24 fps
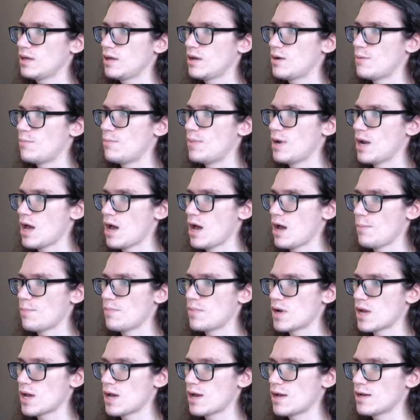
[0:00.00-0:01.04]
blah
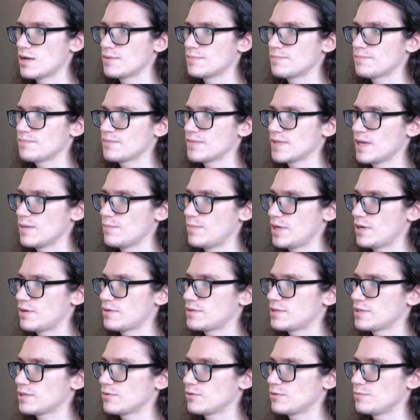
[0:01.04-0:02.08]
blah. A better
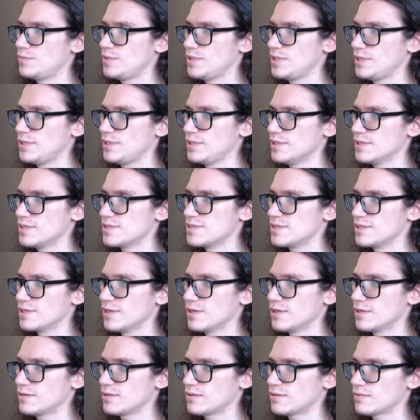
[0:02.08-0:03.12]
deal would be a
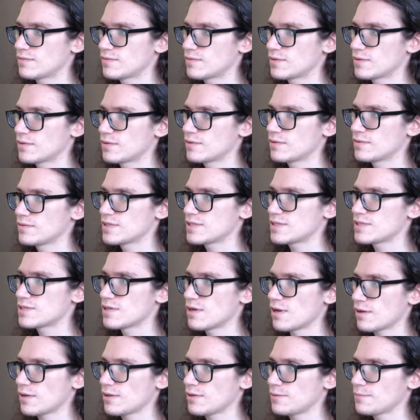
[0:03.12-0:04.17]
Xeon for this
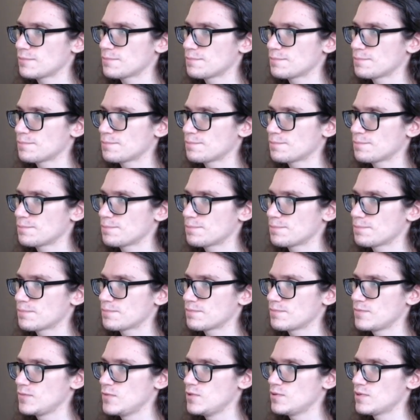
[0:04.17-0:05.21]
socket.
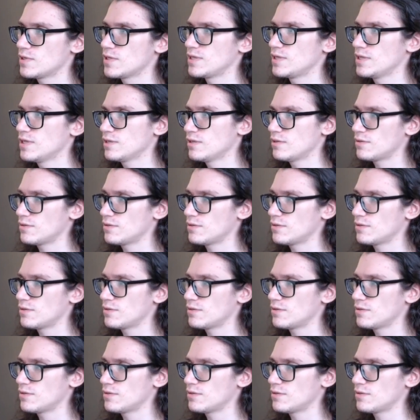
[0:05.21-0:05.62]
You can get